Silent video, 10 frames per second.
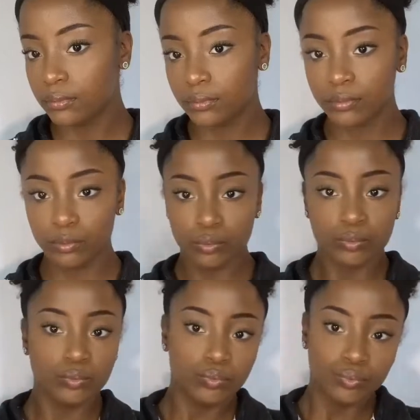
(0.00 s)
Hey
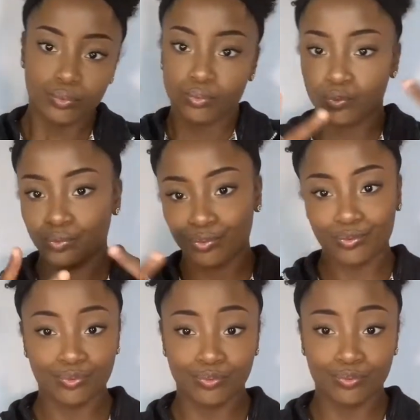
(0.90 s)
y'all, welcome back to my
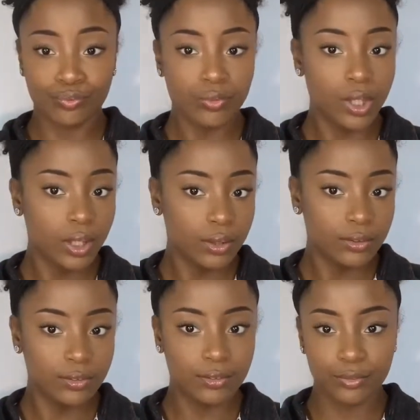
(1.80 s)
channel. Today I'm
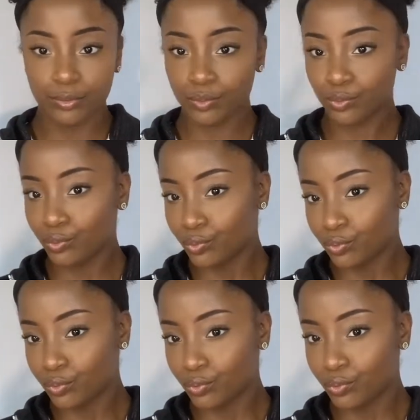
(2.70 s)
going to be showing y'all how
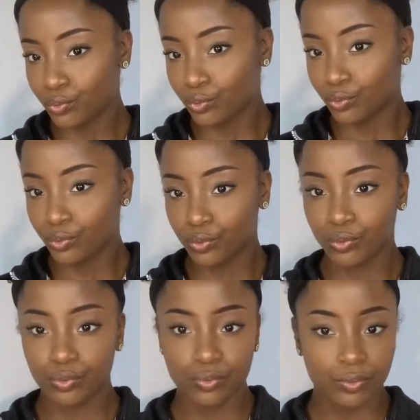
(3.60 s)
I do my base,
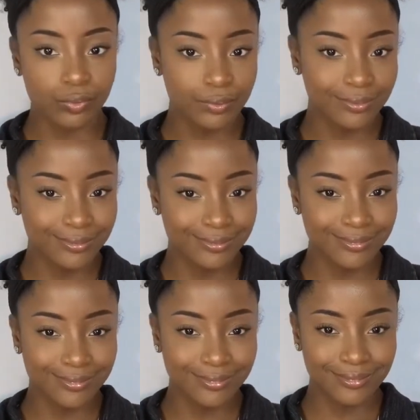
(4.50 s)
which includes
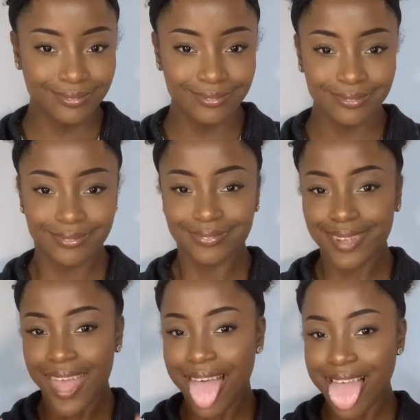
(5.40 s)
my eyebrows,
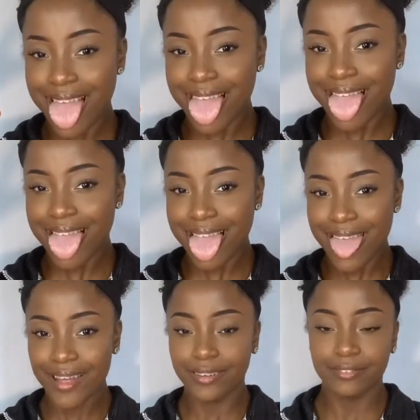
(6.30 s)
foundation,
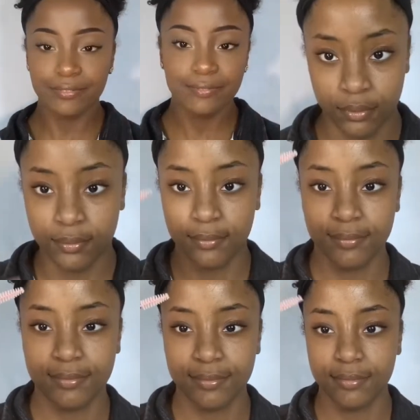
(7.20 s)
concealer, contour, and
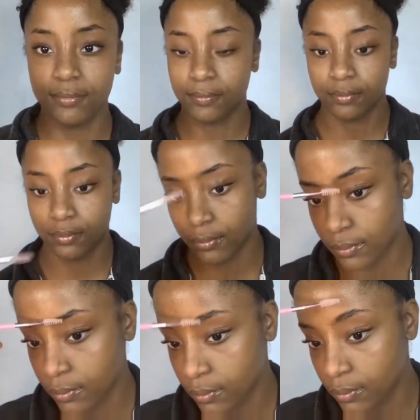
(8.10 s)
highlight.
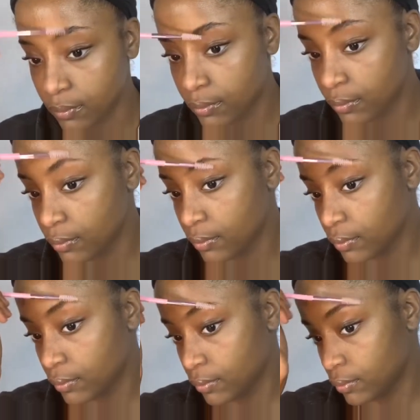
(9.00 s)
First I'm starting by
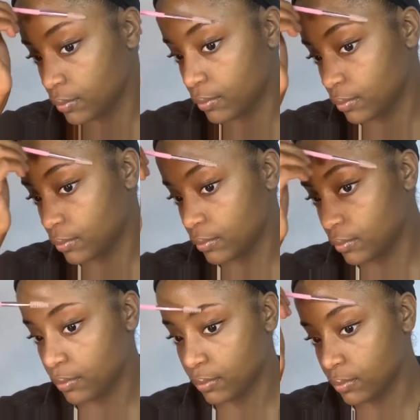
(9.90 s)
brushing my eyebrows
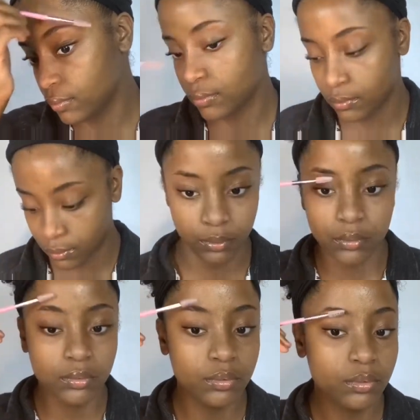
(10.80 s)
up with the spoolie
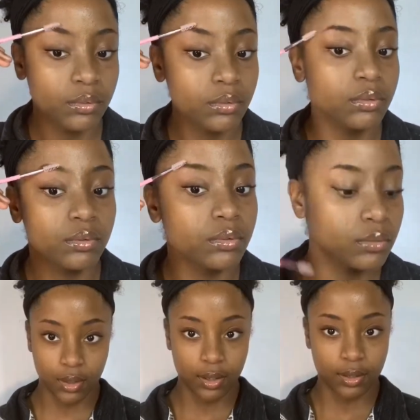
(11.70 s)
end of my eyebrow
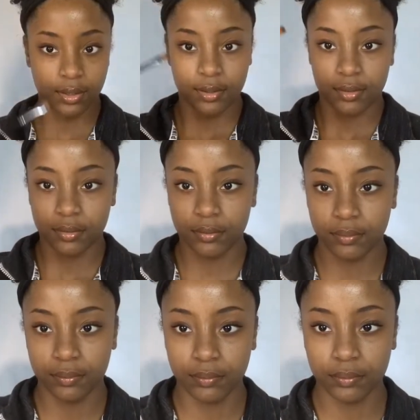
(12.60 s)
brush.
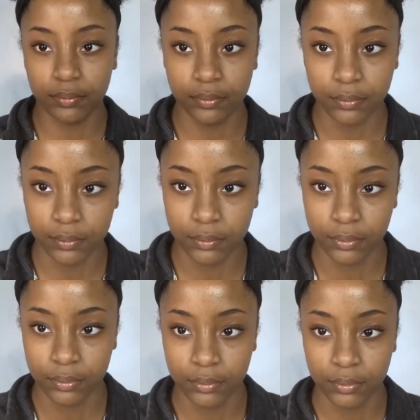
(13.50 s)
Next I'm going to take my
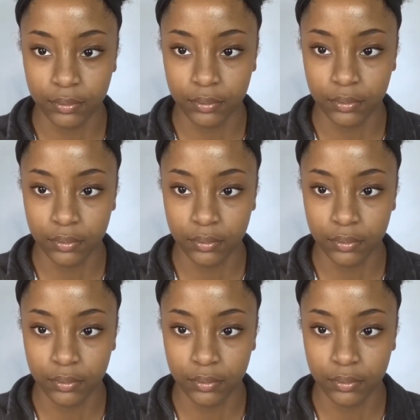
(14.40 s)
Morphe